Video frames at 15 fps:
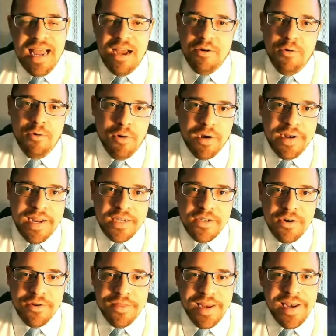how organized
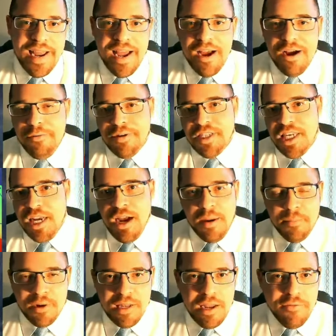are they now what's the
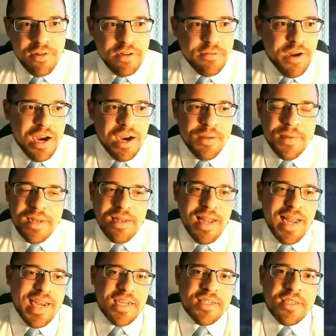upper level environment
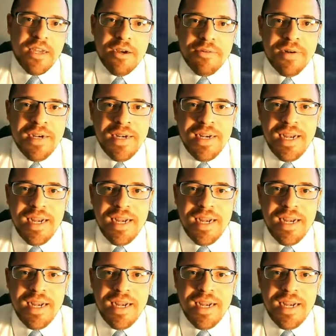like so